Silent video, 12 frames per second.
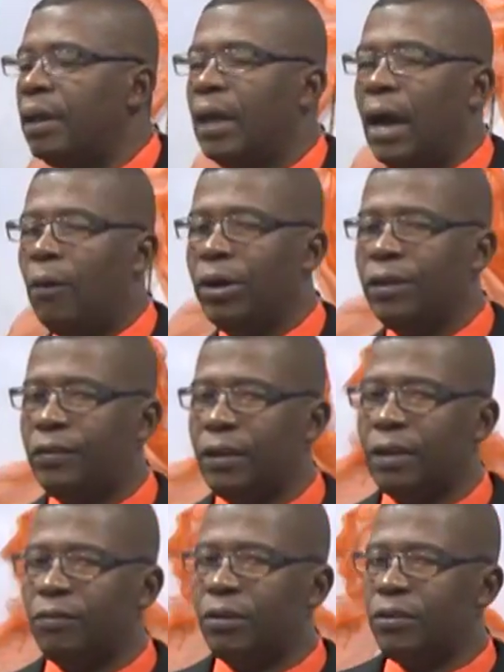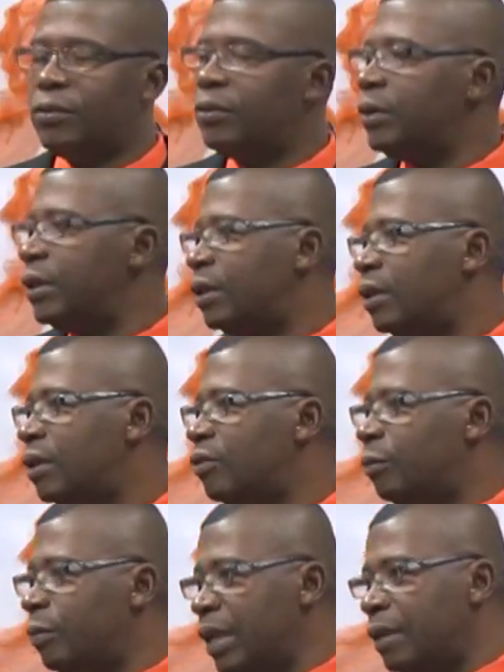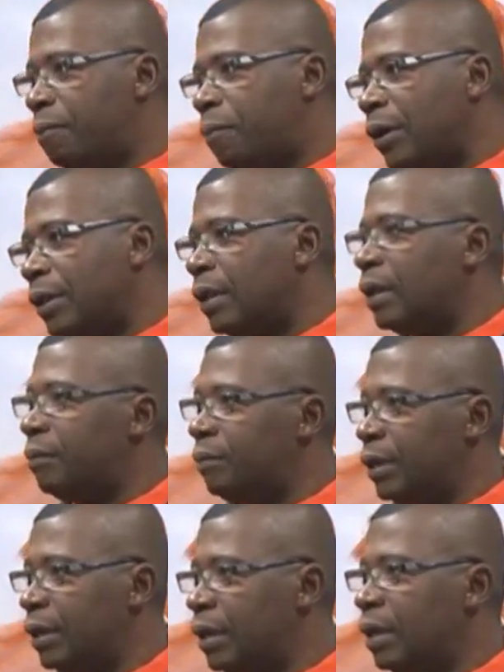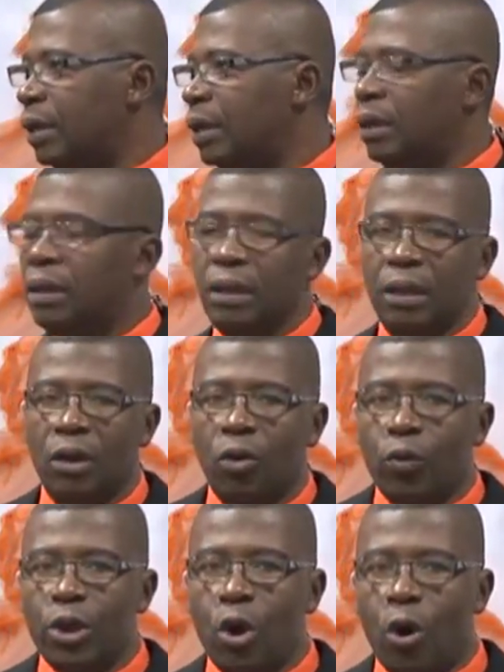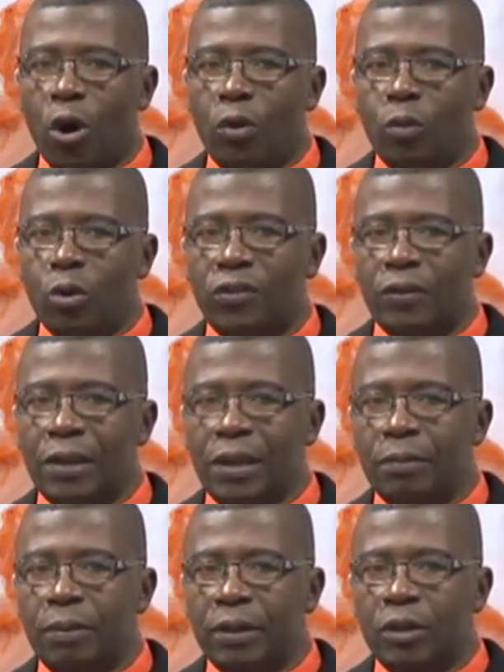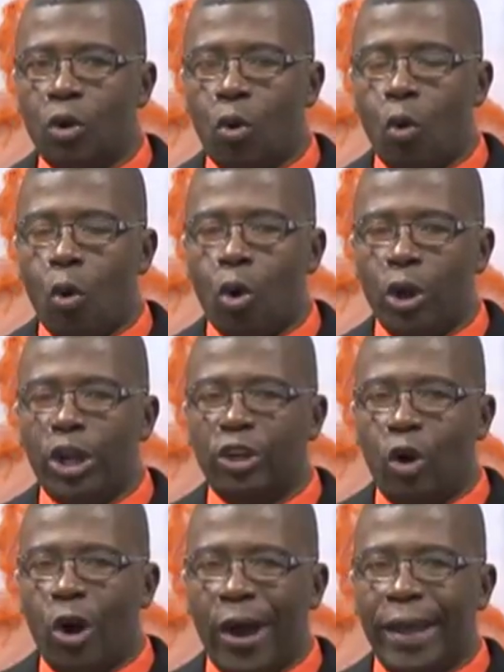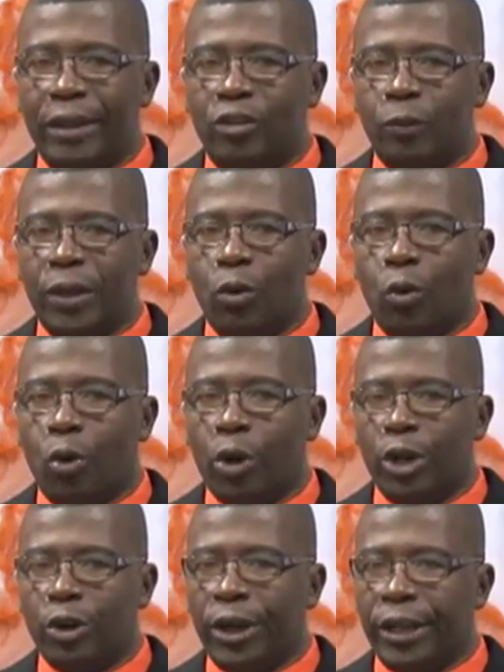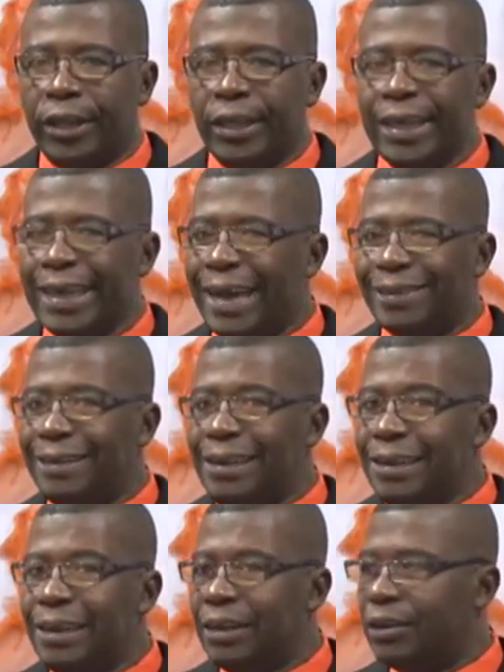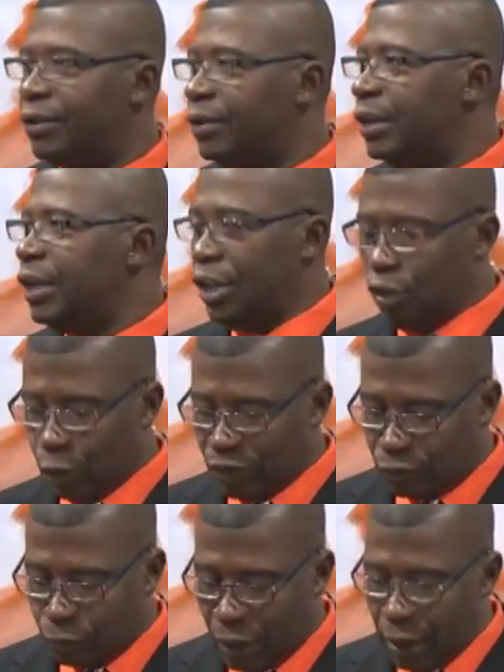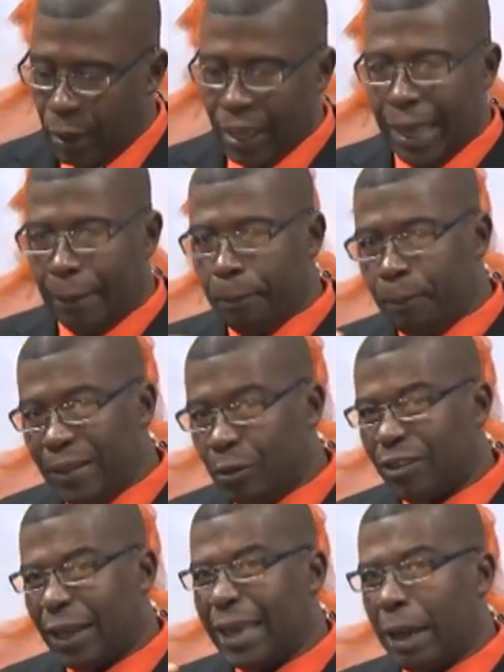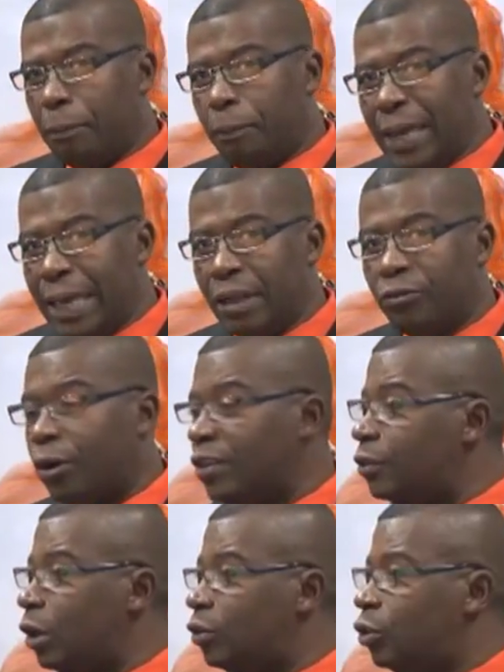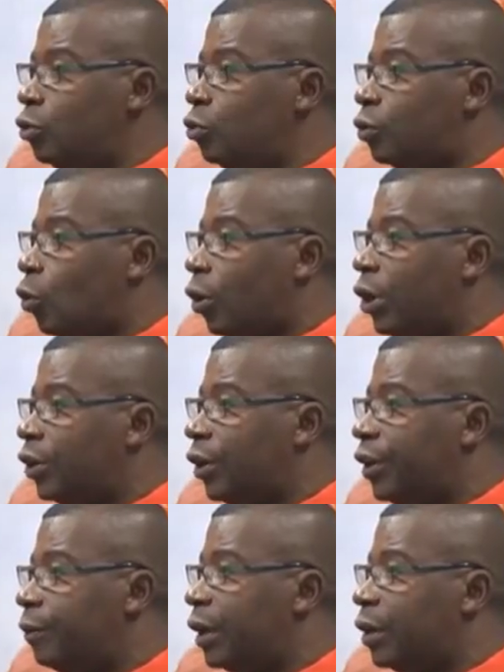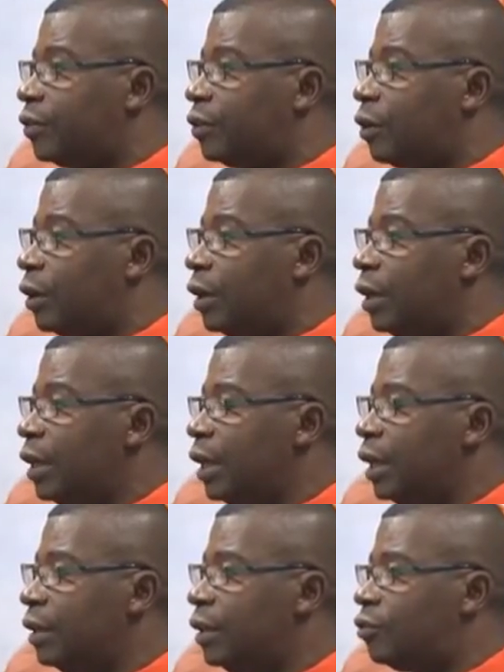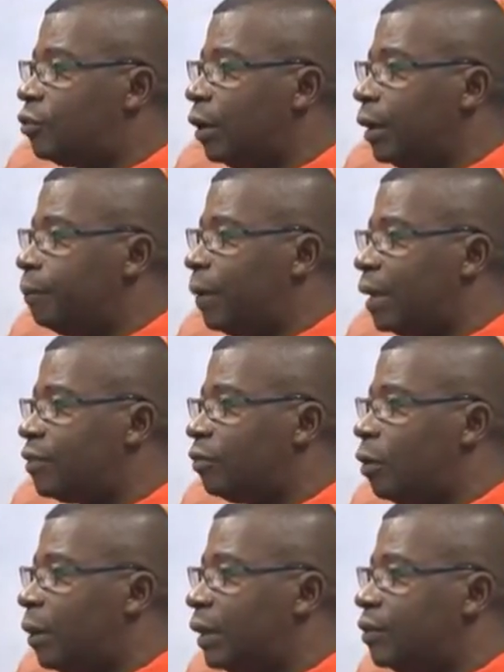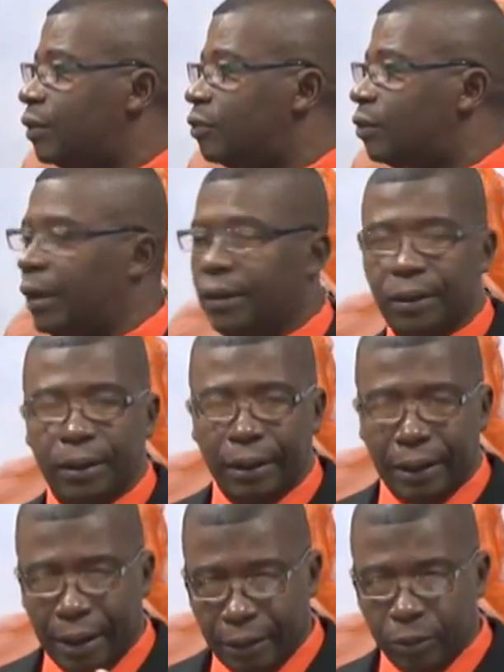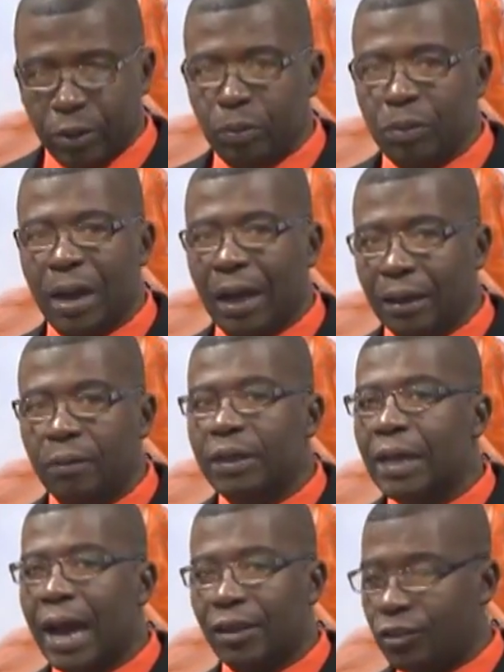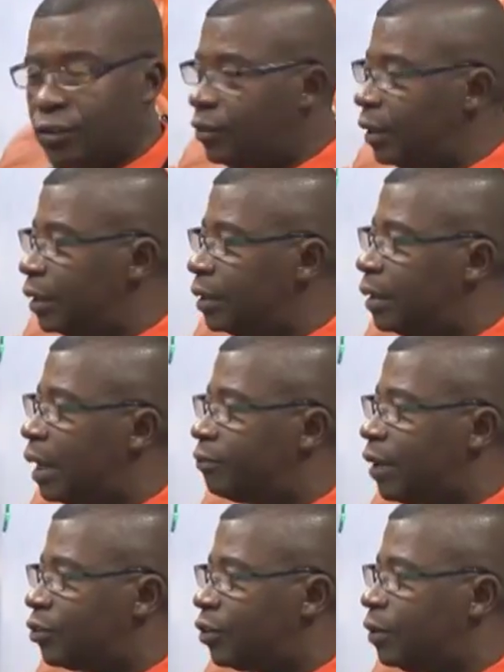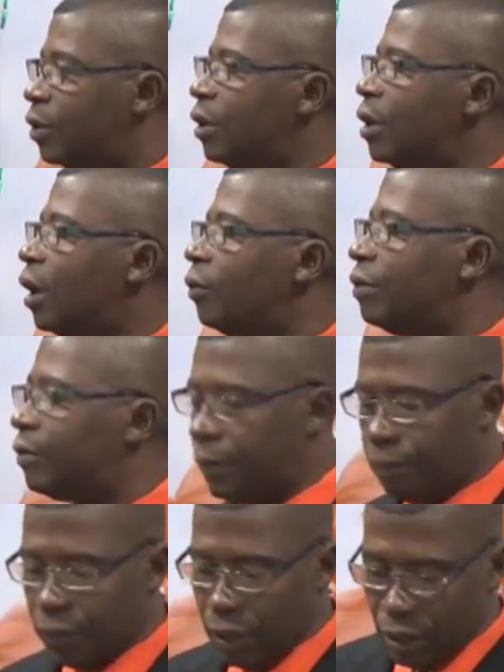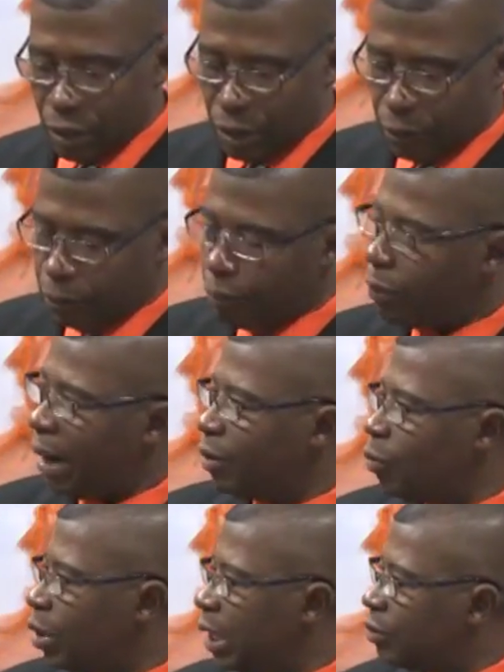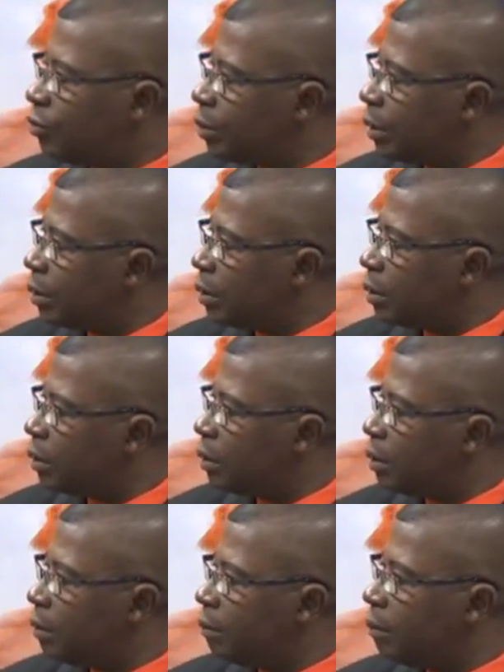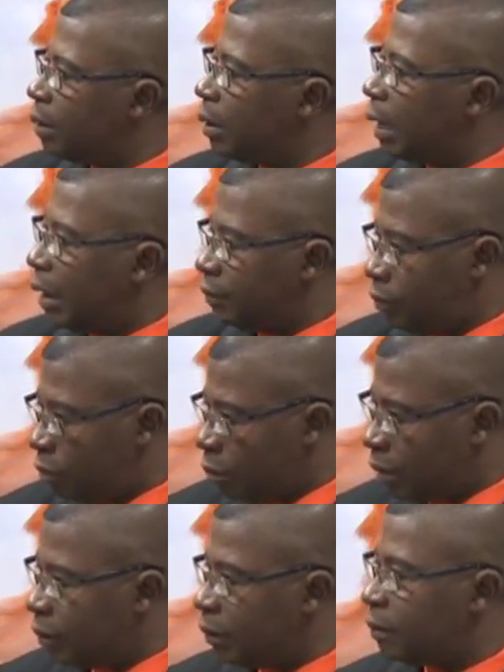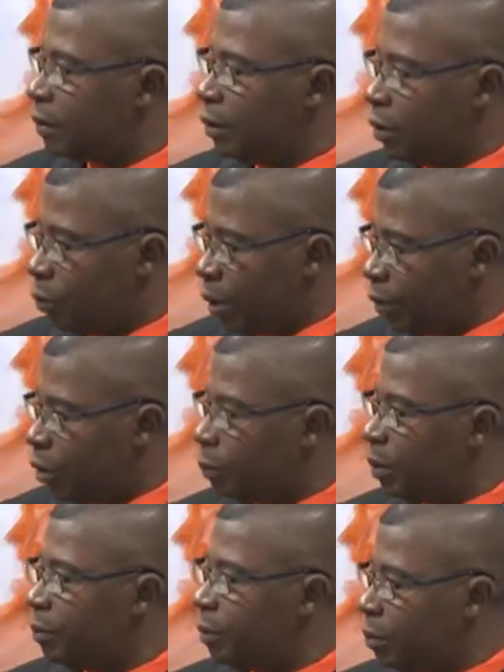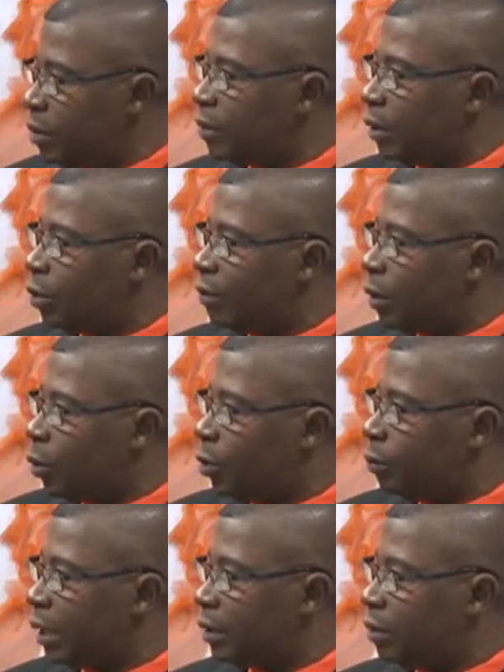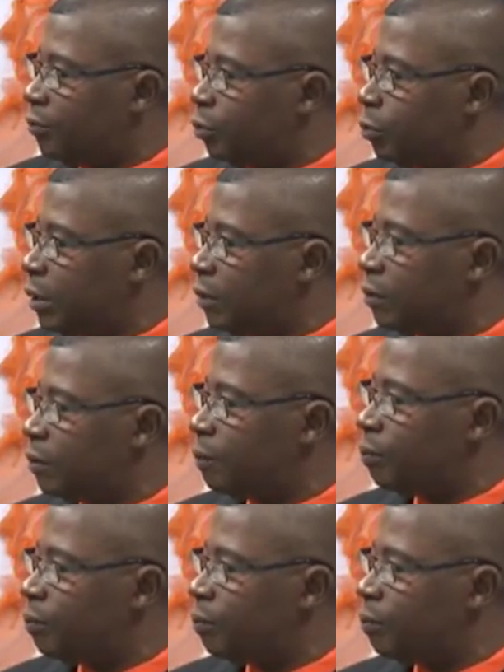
I want to say that very slowly to make the point that I'm bringing. We almost labeled coconut oil, Tobago coconut oil, as illegal. You know? There was a campaign for us not to use coconut oil because it's going to destroy parts of our bodies and so on. I would be a little bit harsh in saying it in that fashion. However, the marijuana trade, as you as an attorney are wearing your bib, it means that you have a court matter in a few minutes.